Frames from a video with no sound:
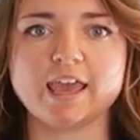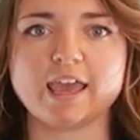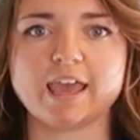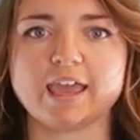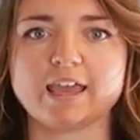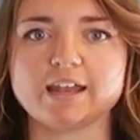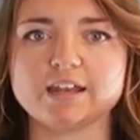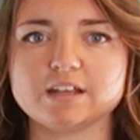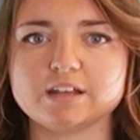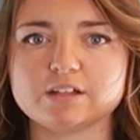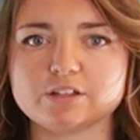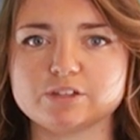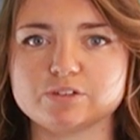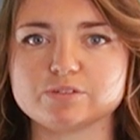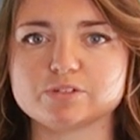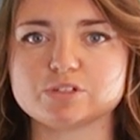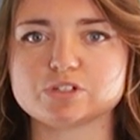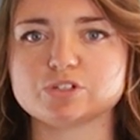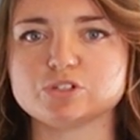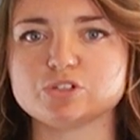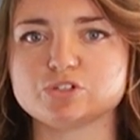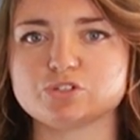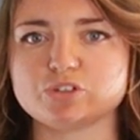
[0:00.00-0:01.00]
and
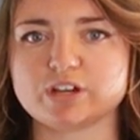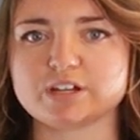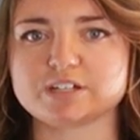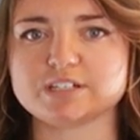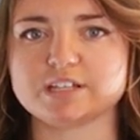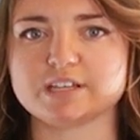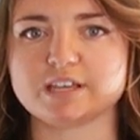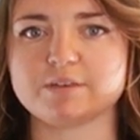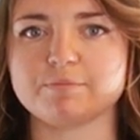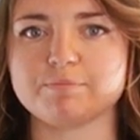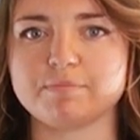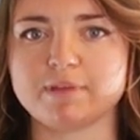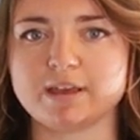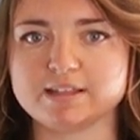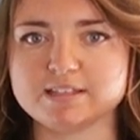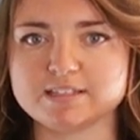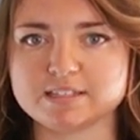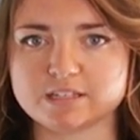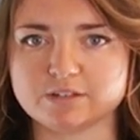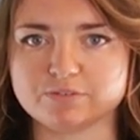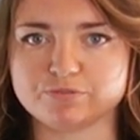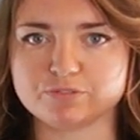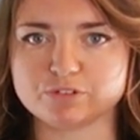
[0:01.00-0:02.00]
includes constructing
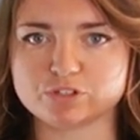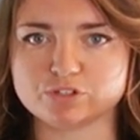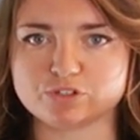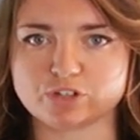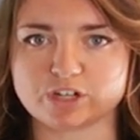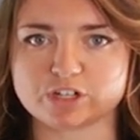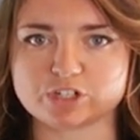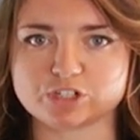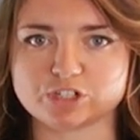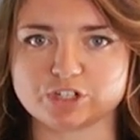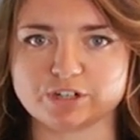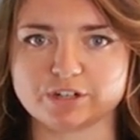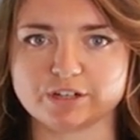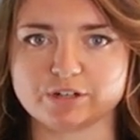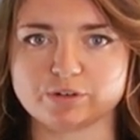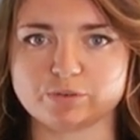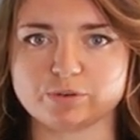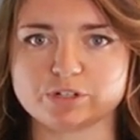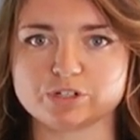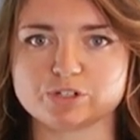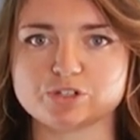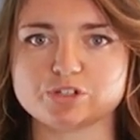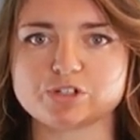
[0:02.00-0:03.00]
immense infrastructure in
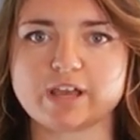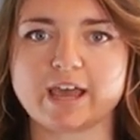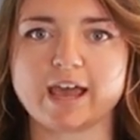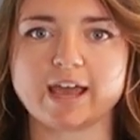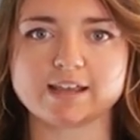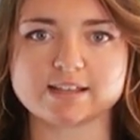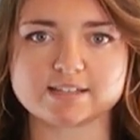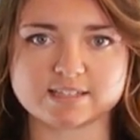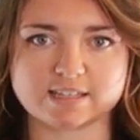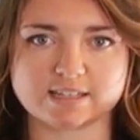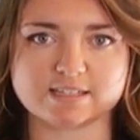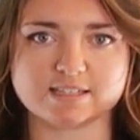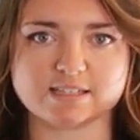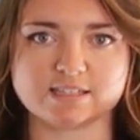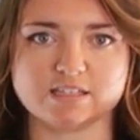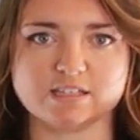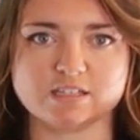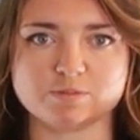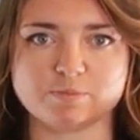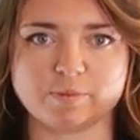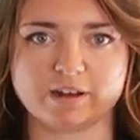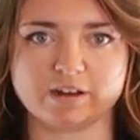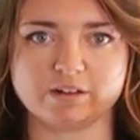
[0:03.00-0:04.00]
order to access
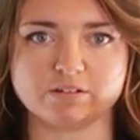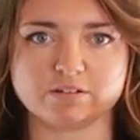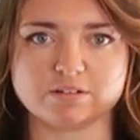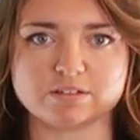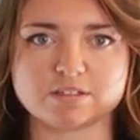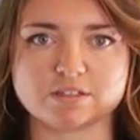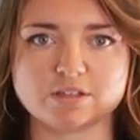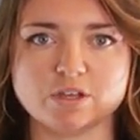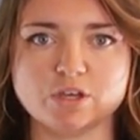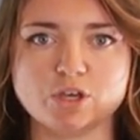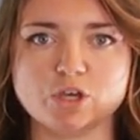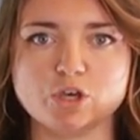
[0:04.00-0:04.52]
these metals,